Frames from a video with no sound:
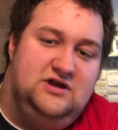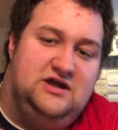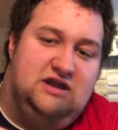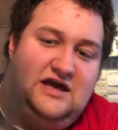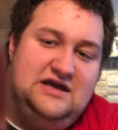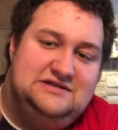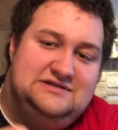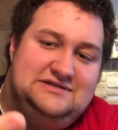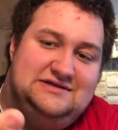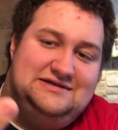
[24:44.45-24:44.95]
It
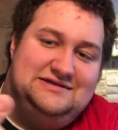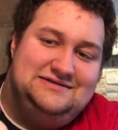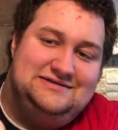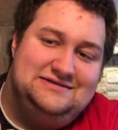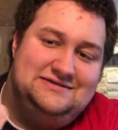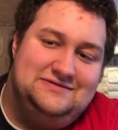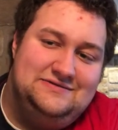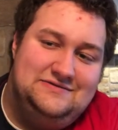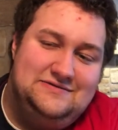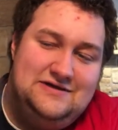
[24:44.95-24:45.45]
has a nice
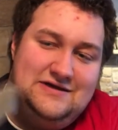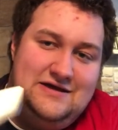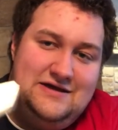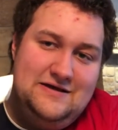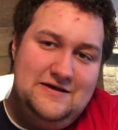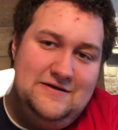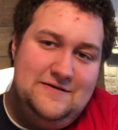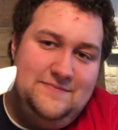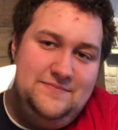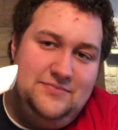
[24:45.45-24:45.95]
little
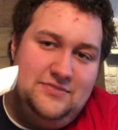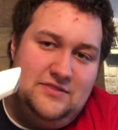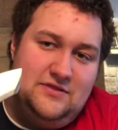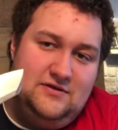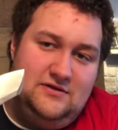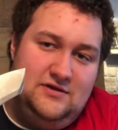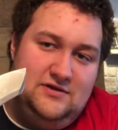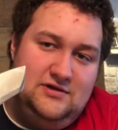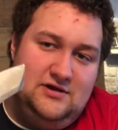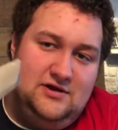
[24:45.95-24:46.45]

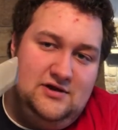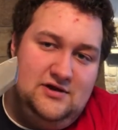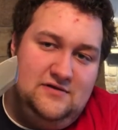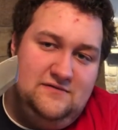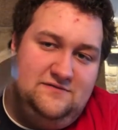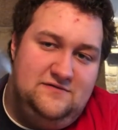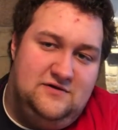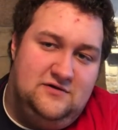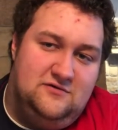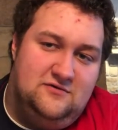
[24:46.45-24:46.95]
uh,
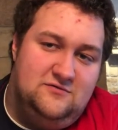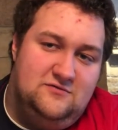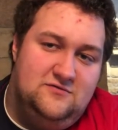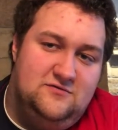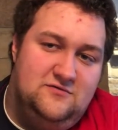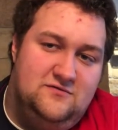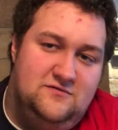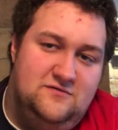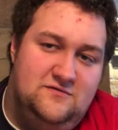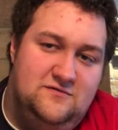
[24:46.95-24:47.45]
finger
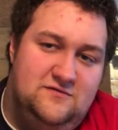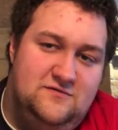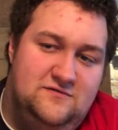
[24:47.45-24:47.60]
groove,